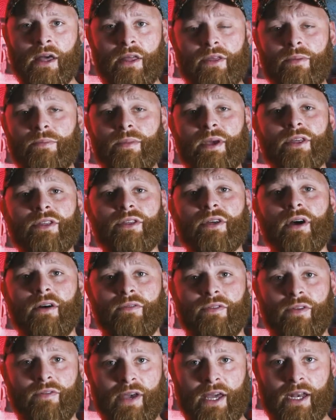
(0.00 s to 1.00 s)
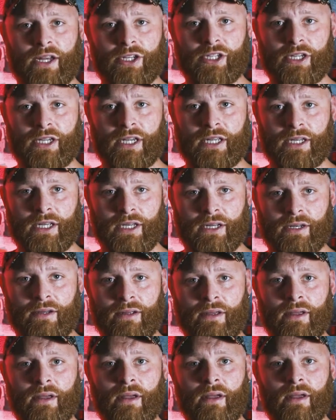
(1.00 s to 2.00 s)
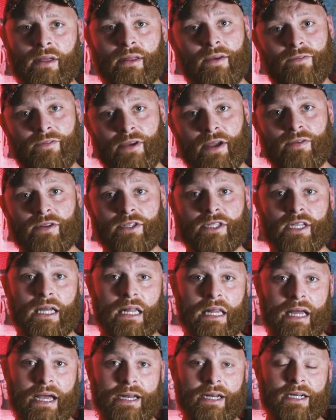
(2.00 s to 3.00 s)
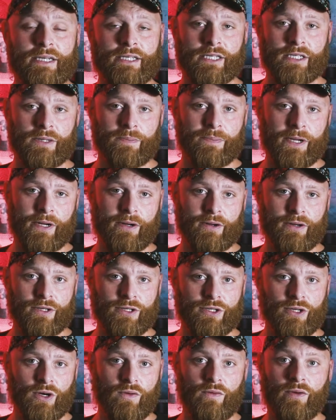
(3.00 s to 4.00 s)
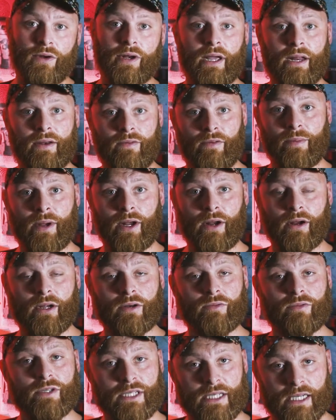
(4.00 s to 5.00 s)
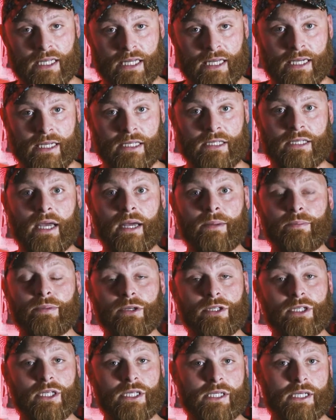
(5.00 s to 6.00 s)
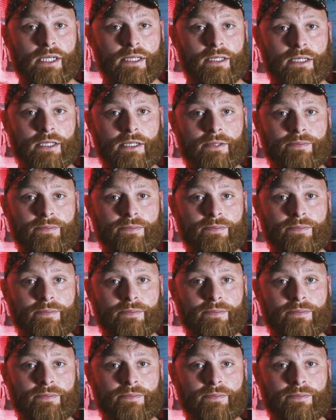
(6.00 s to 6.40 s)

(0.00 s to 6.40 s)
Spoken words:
the myth of the vanishing Indian that favors decline and disappearance over Native American resilience and persistence.